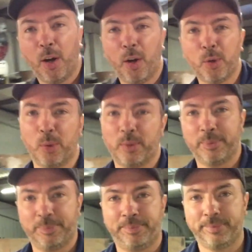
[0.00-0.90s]
Oh,
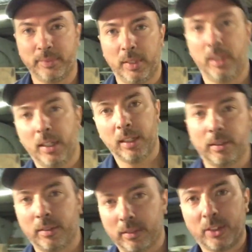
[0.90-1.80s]

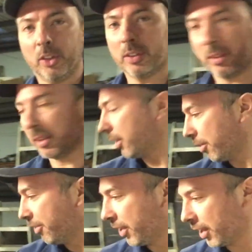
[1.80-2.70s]
just another
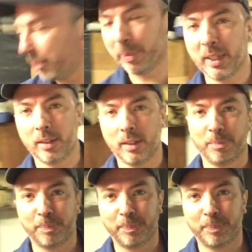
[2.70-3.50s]
fuck up in a,